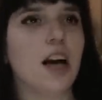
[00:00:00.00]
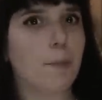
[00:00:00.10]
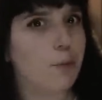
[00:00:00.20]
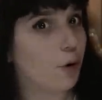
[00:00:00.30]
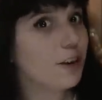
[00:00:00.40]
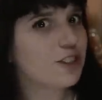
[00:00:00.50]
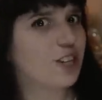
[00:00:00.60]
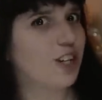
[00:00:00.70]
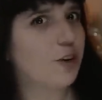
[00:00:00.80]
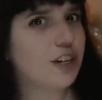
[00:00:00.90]
a bird
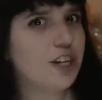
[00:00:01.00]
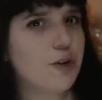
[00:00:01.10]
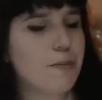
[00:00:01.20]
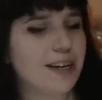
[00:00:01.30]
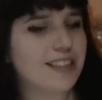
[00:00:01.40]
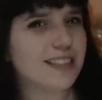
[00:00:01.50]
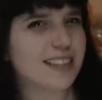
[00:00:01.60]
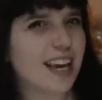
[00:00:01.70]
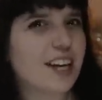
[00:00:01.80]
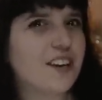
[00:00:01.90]
shit on you
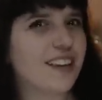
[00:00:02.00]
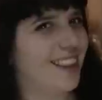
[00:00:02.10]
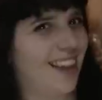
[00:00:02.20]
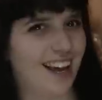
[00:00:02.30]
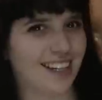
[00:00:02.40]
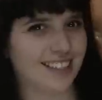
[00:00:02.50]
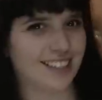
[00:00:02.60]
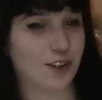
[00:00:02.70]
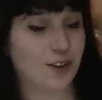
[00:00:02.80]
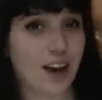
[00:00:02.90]
means a good luck.
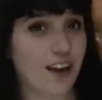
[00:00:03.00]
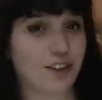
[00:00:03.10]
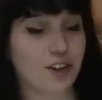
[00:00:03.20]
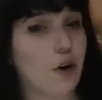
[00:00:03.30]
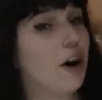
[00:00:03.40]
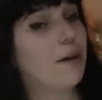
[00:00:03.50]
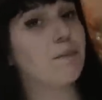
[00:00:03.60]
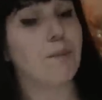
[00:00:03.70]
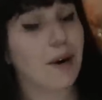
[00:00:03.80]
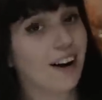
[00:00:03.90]
So you have to go
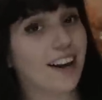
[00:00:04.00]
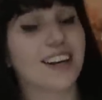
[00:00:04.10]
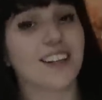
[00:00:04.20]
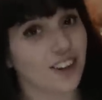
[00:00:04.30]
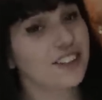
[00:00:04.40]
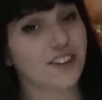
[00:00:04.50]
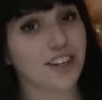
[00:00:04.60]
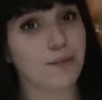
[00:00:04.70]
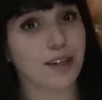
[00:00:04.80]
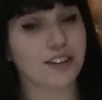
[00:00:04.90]
and buy a
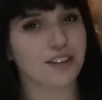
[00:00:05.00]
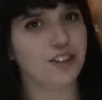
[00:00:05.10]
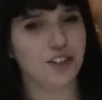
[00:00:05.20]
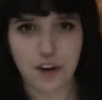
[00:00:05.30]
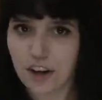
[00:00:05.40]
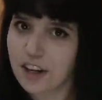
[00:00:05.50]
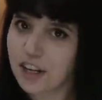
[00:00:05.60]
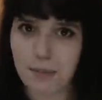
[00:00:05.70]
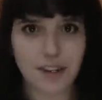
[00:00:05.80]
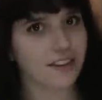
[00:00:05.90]
lottery because you're
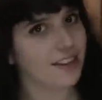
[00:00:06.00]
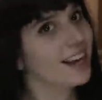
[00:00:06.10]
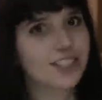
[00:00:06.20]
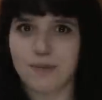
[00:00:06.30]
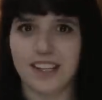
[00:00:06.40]
gonna be the next